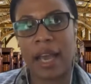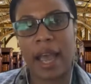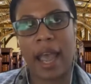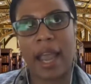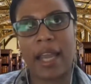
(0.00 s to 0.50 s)

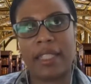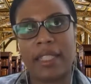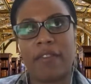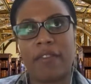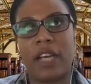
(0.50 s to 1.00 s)
a
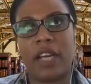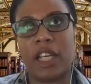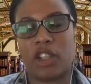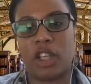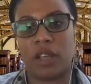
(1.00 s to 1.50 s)

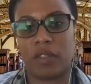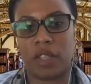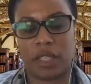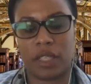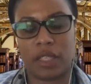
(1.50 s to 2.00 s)
definition of
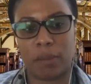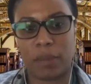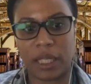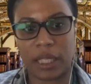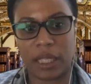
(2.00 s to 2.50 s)

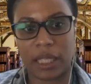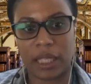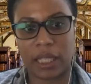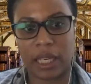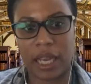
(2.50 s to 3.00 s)

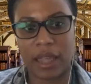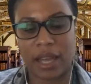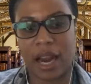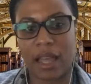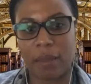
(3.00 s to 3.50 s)
disability
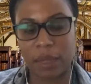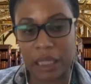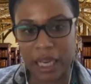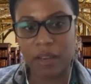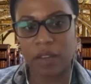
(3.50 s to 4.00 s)
that I
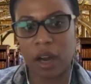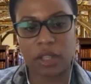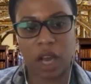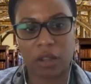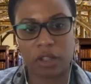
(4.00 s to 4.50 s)
believe,
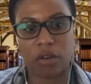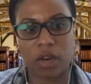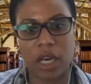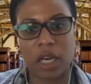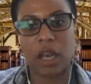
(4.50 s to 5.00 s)
and other
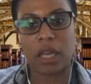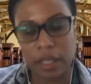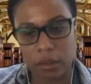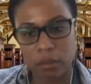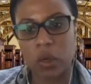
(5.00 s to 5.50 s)
scholars
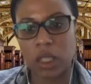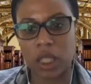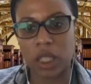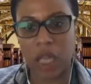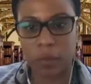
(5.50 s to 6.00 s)
agree, is
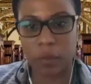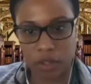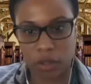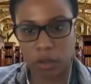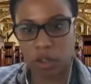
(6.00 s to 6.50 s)
more aligned
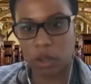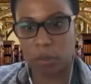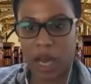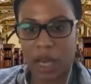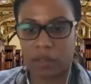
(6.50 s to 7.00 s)
with the
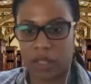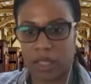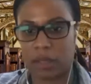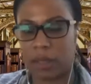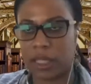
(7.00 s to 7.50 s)
social model of
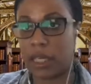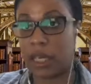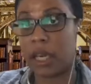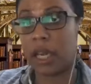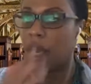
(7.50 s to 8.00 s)

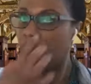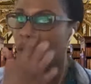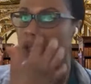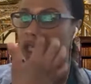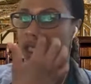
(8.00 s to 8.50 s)
disability,
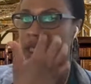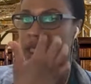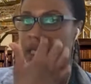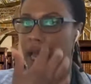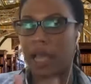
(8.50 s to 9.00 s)
which is to
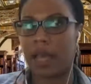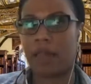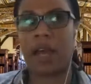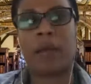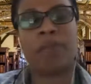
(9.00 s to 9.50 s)
say
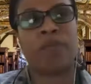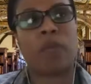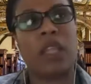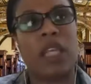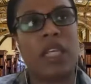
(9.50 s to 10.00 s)
that
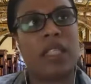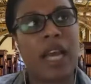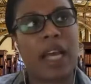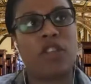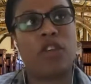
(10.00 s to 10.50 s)
the
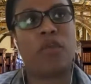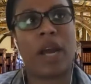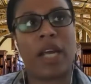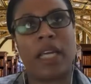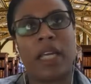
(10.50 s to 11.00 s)
statute
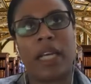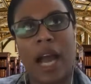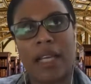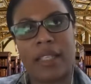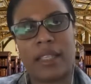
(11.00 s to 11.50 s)

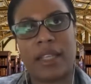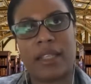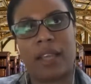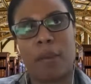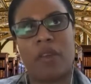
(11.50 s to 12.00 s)
recognizes
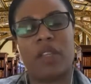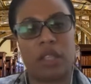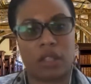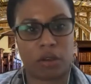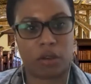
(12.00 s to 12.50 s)
that some of the
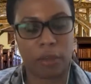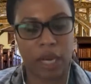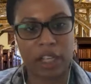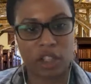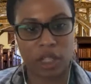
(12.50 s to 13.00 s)

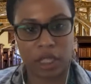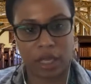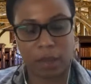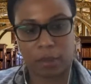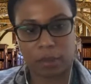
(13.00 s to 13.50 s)
discrimination that
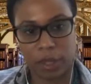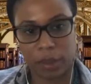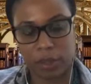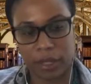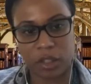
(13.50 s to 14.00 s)
disabled
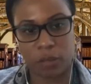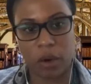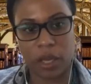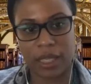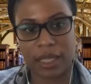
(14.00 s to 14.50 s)
people
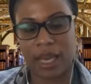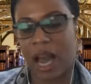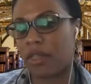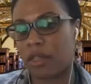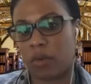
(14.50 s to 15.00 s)
experience is
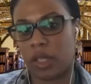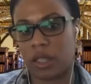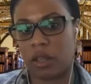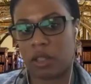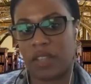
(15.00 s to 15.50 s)
not the
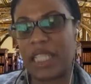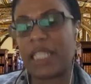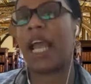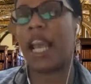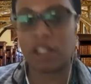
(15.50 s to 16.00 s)
result of
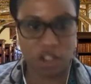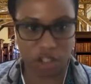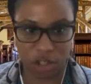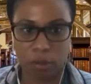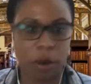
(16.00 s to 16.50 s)

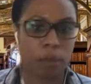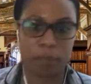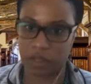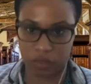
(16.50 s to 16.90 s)
intentional, purposeful